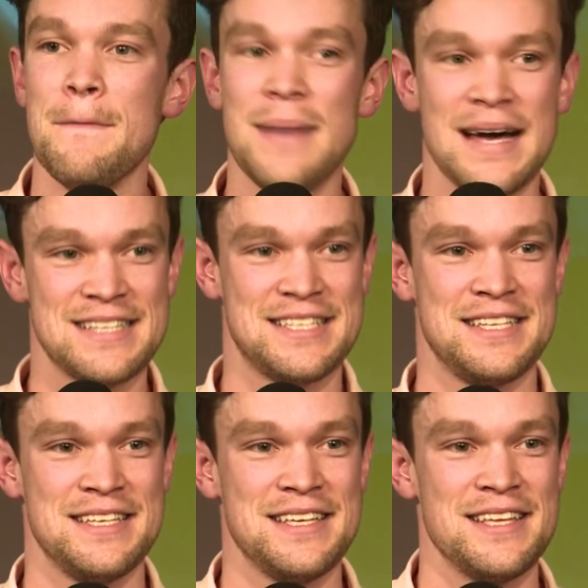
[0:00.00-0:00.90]

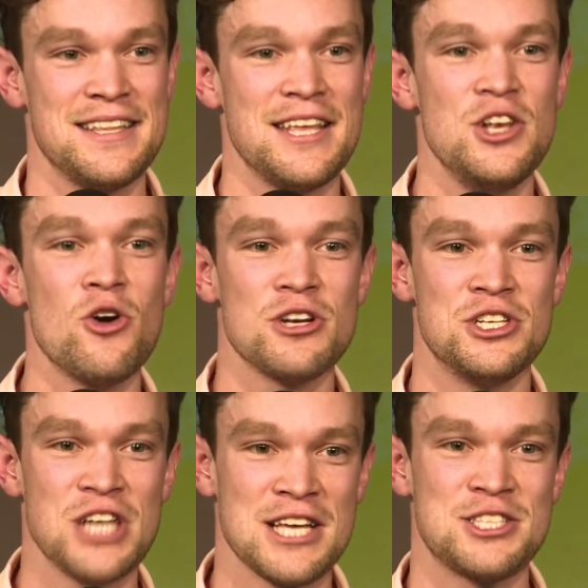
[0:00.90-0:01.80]
But they're not
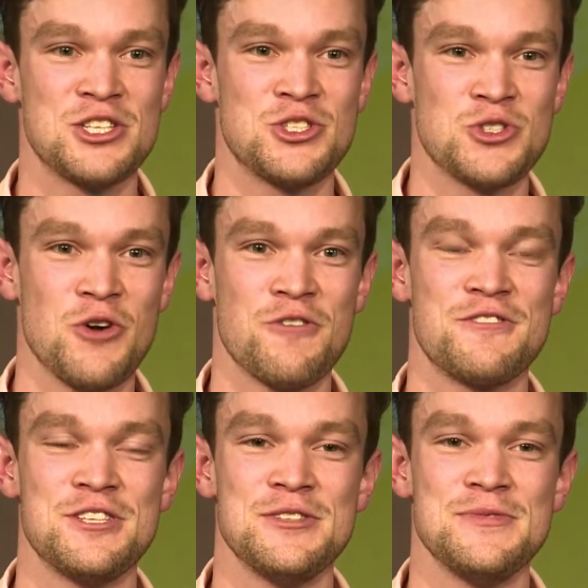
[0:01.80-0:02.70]
just
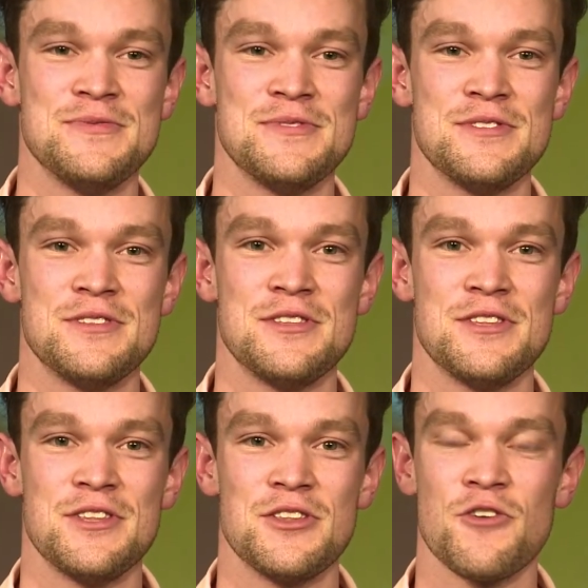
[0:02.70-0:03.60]
soft.
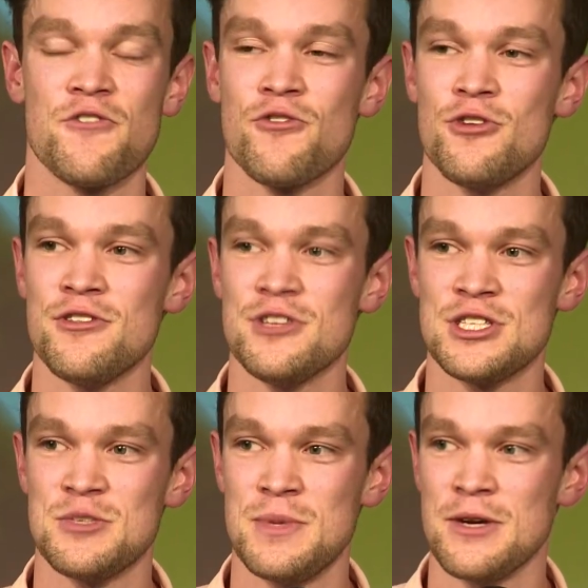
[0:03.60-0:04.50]
The fruit of the
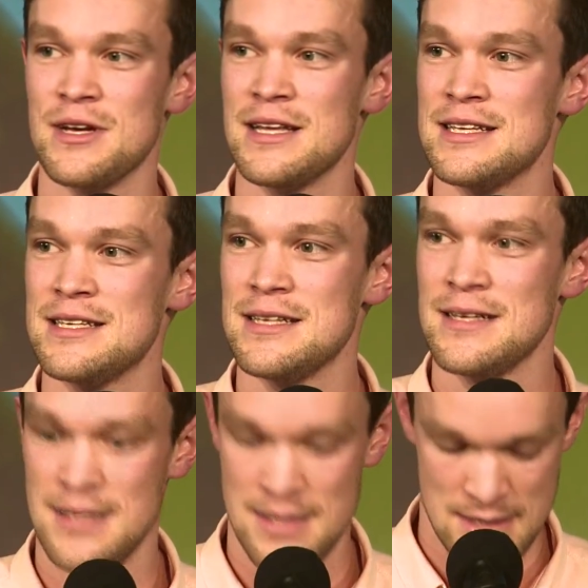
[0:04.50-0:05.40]
Spirit
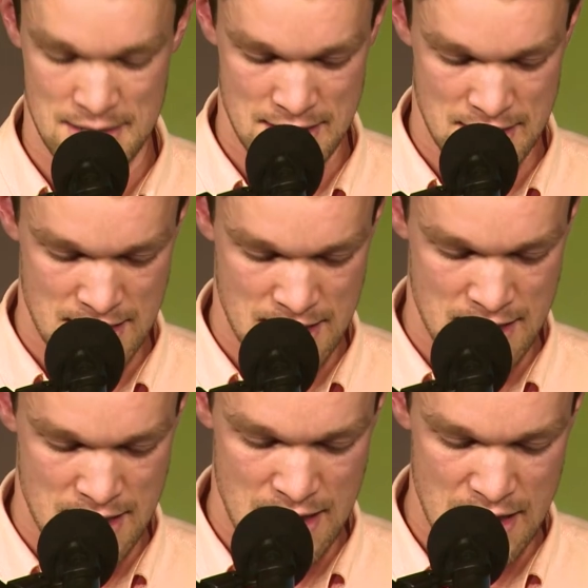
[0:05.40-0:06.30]

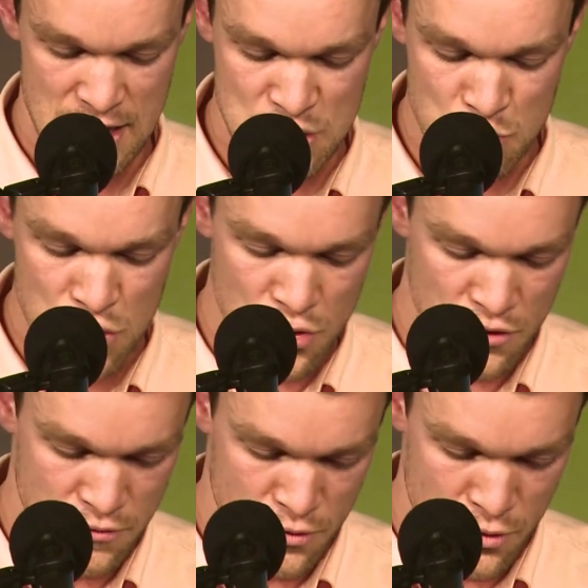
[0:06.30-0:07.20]
is
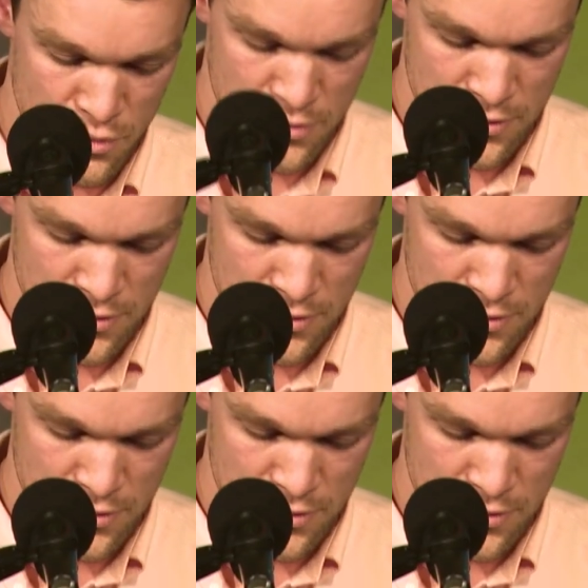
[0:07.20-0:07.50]
beautiful,